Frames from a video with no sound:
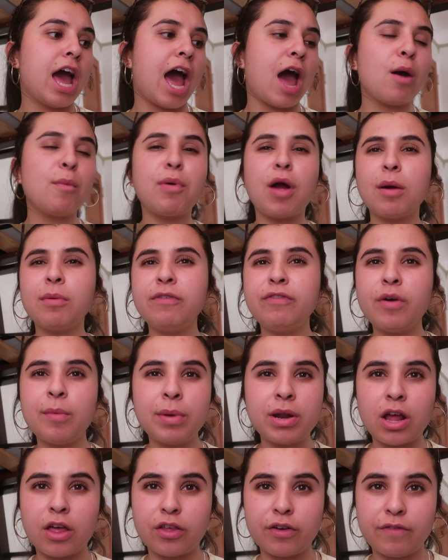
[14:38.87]
I'll probably film
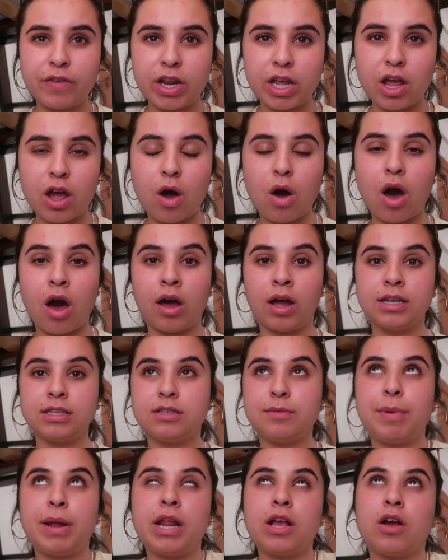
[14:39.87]
another video on,
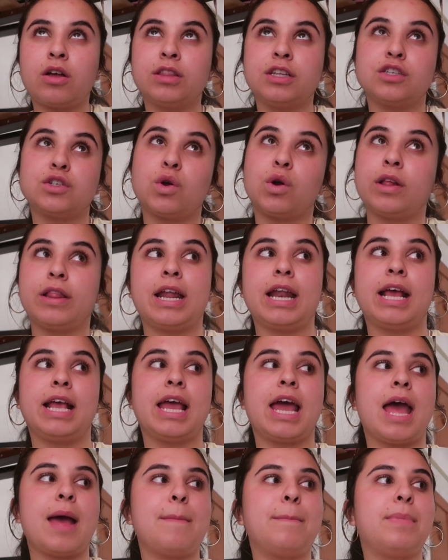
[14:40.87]
depending on the score that I
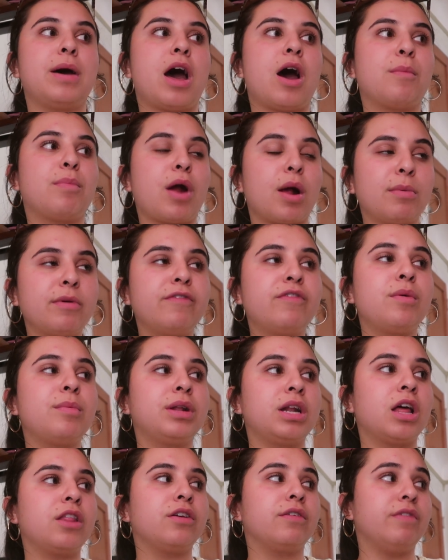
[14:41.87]
get, but I'll probably film
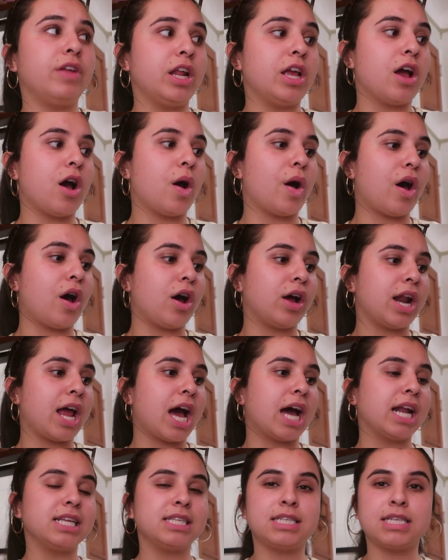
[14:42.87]
another video on
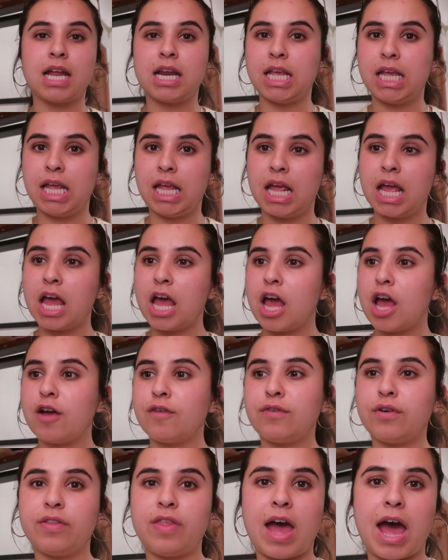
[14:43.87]
how to study
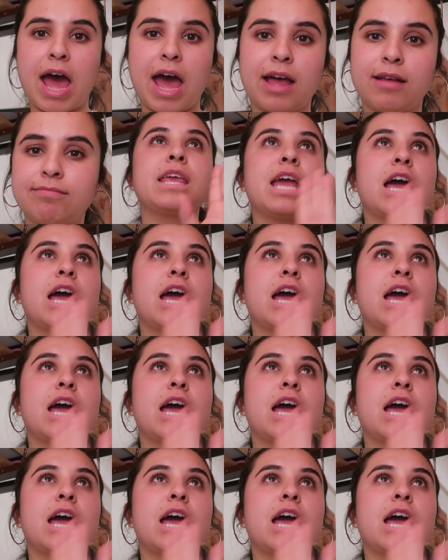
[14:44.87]
for that.